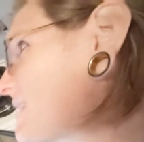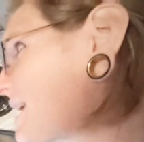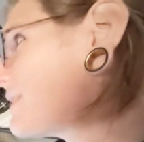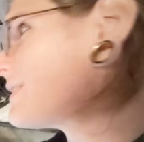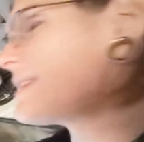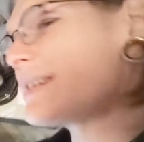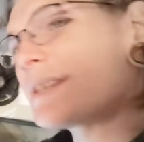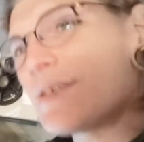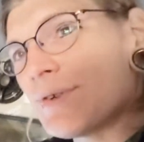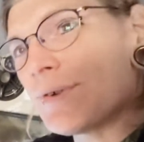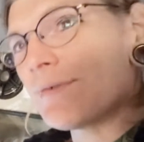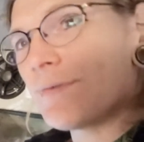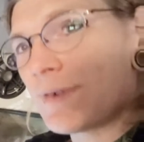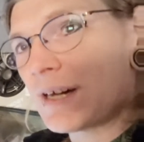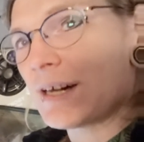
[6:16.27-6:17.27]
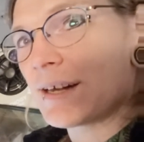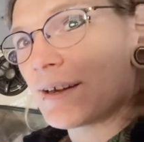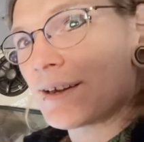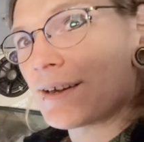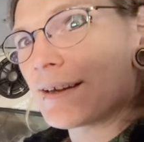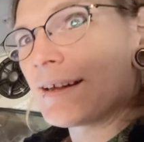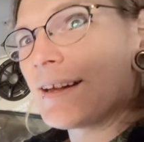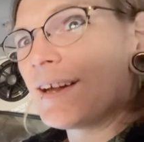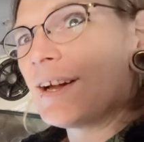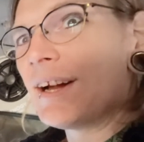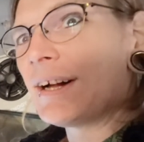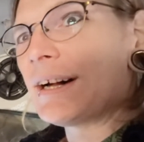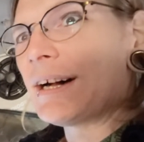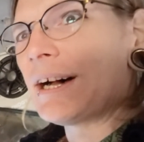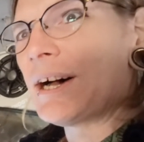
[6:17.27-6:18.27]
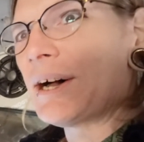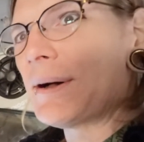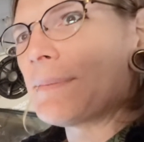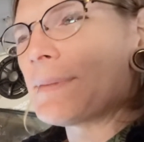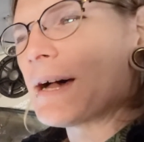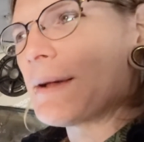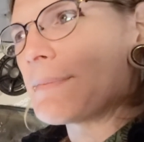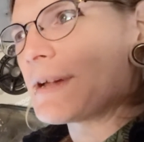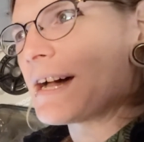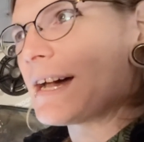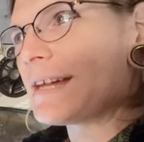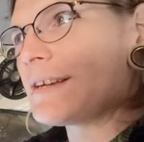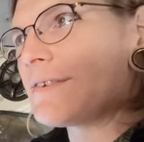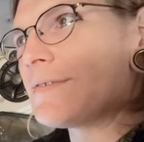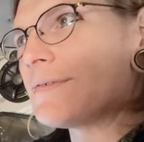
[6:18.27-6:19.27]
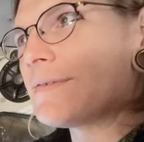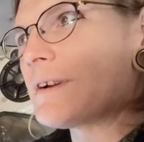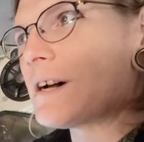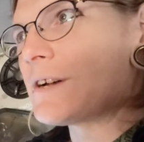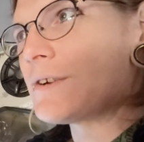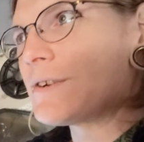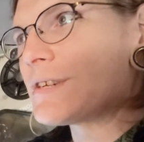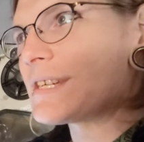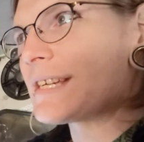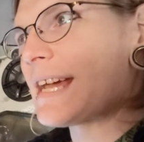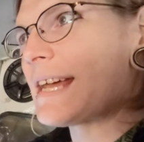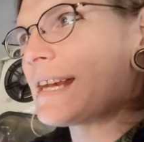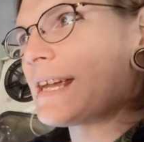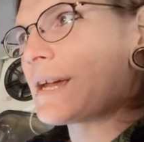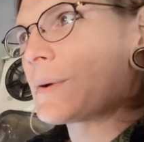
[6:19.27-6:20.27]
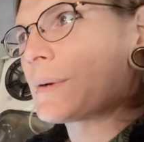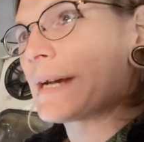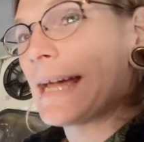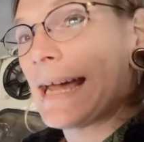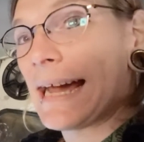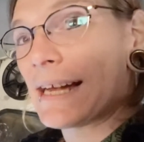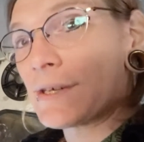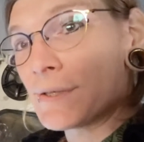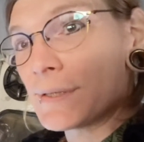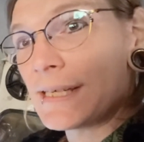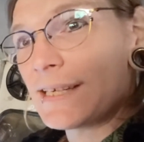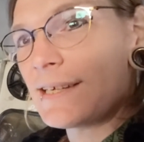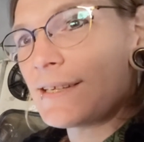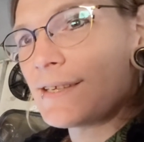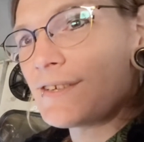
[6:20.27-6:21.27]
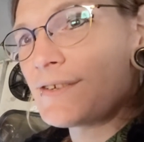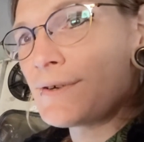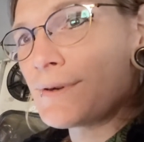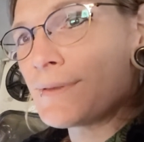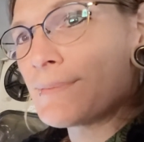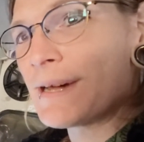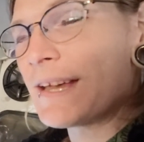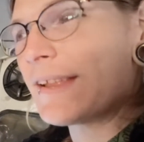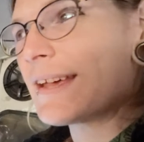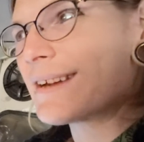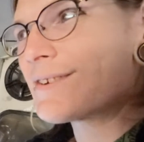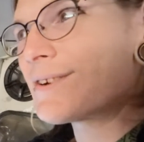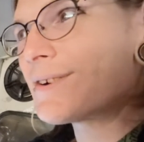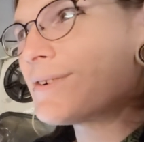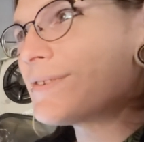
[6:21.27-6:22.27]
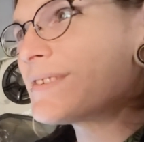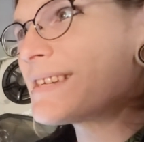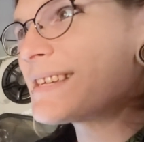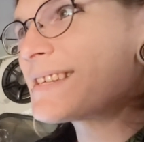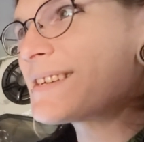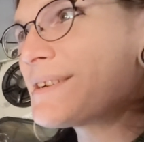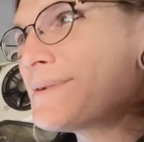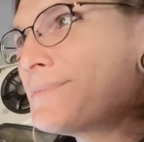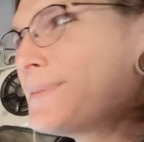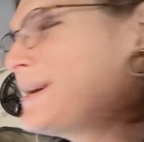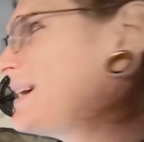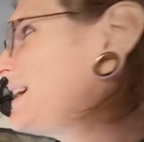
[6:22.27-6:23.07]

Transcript: done this so far, I'm kind of understanding what I actually need to do with my electrical system.